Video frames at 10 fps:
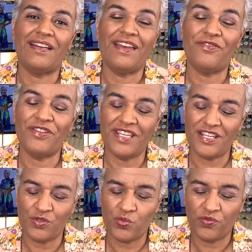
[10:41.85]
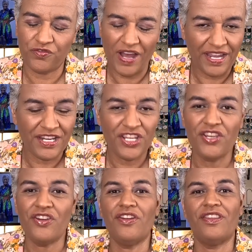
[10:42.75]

everything's fine here,